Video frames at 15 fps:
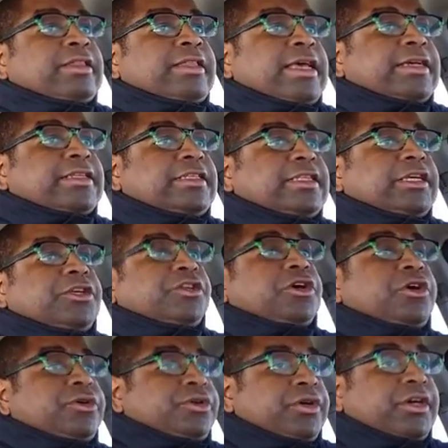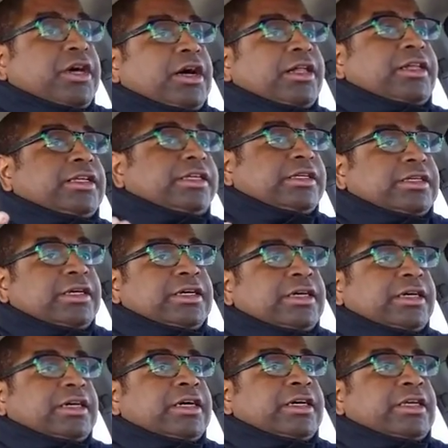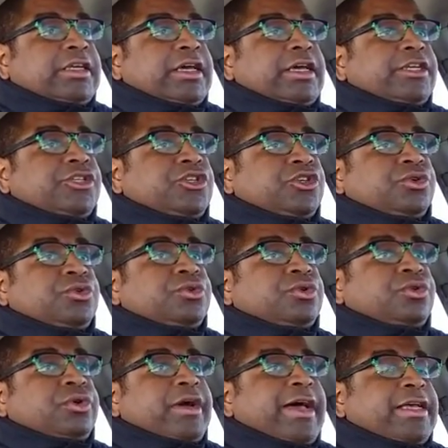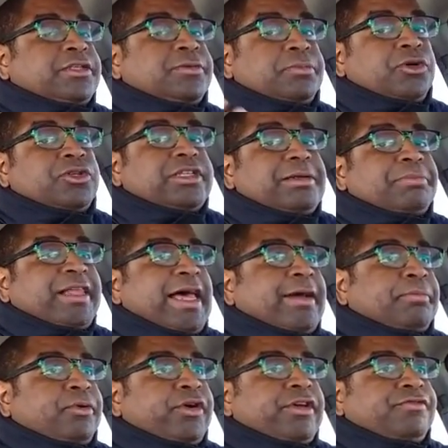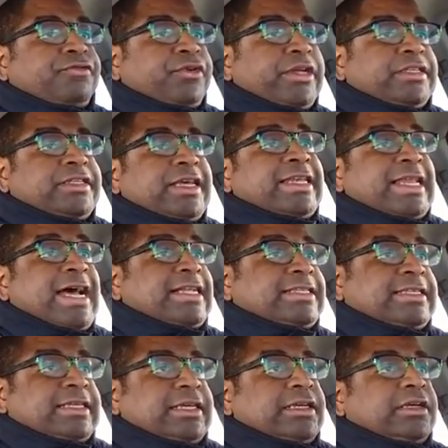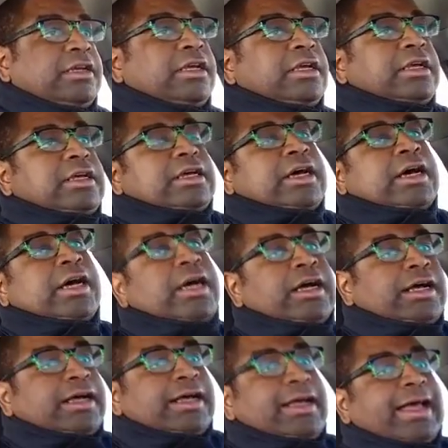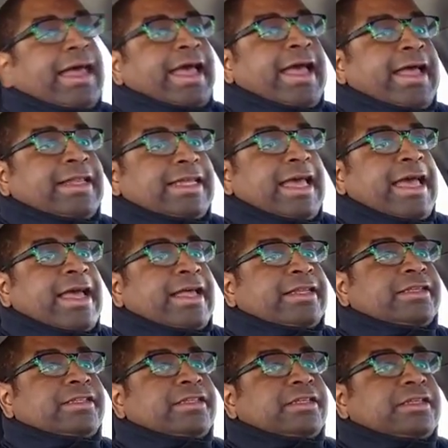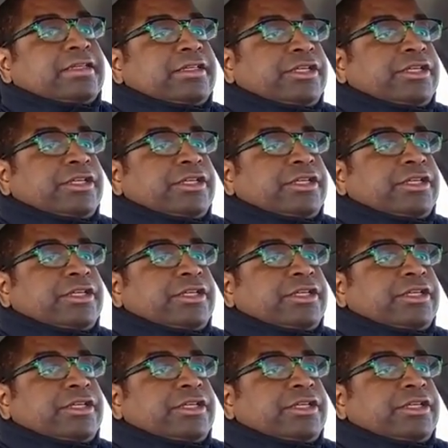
next thing you know, you're calling a gay Jew who has mostly black boyfriends a Nazi, and